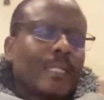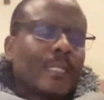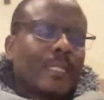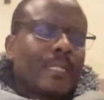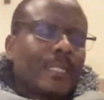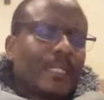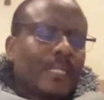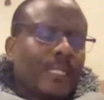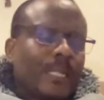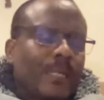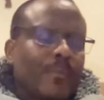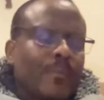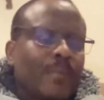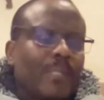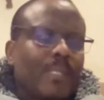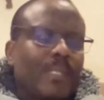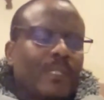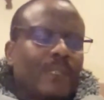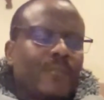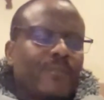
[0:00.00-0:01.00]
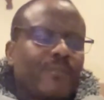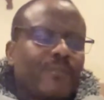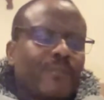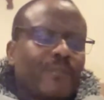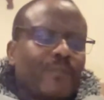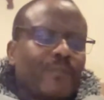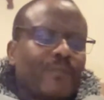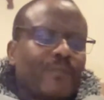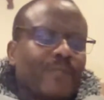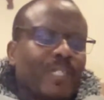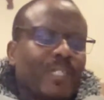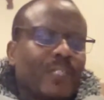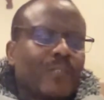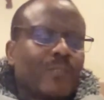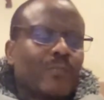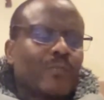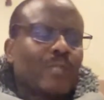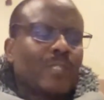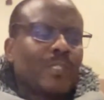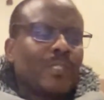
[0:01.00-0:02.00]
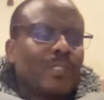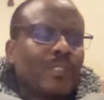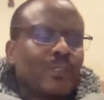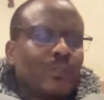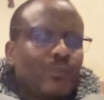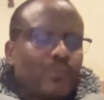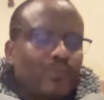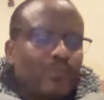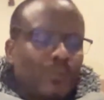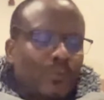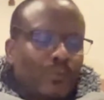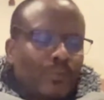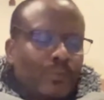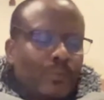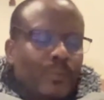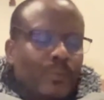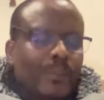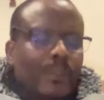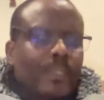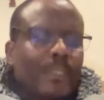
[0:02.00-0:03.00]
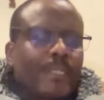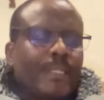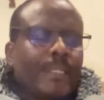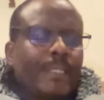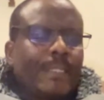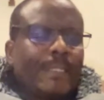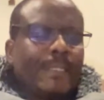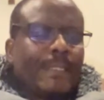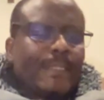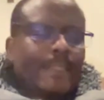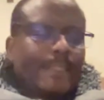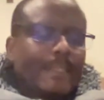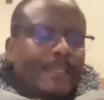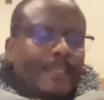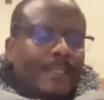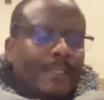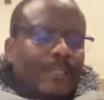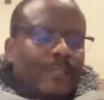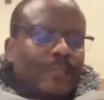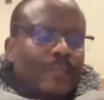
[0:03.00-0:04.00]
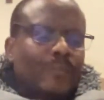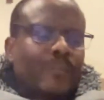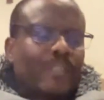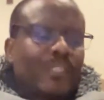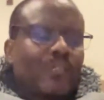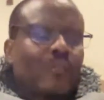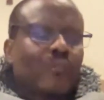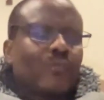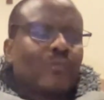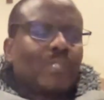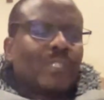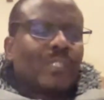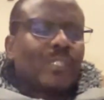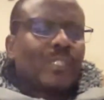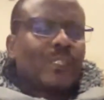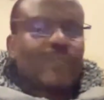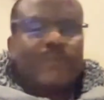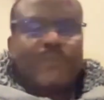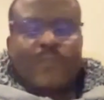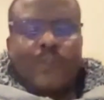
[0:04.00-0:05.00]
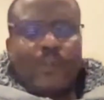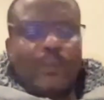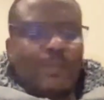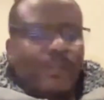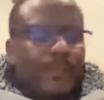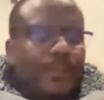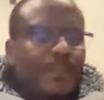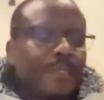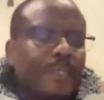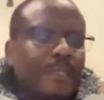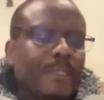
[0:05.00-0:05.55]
I'm reading from verse 22 to verse 24.